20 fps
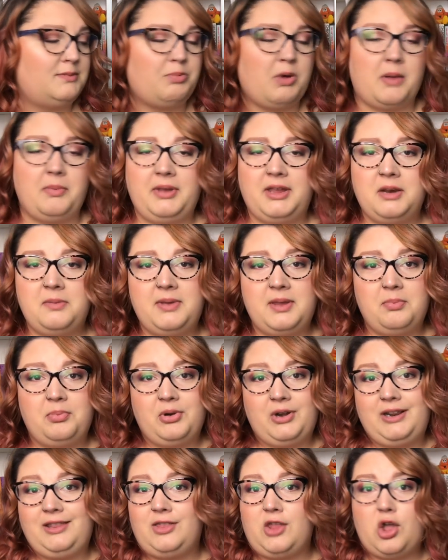is probably going to be a
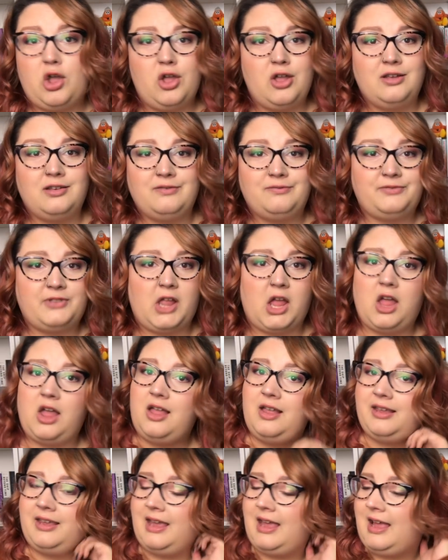pretty long
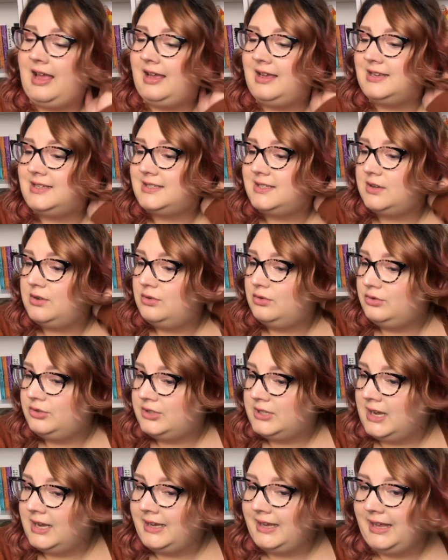vlog uh, so
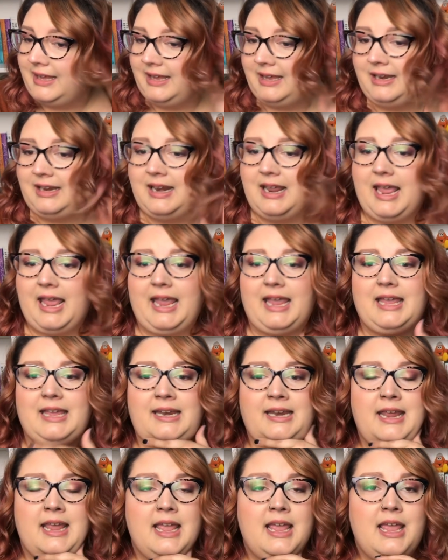tuck in
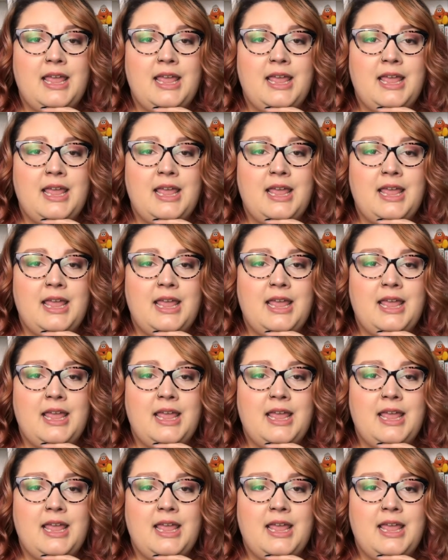and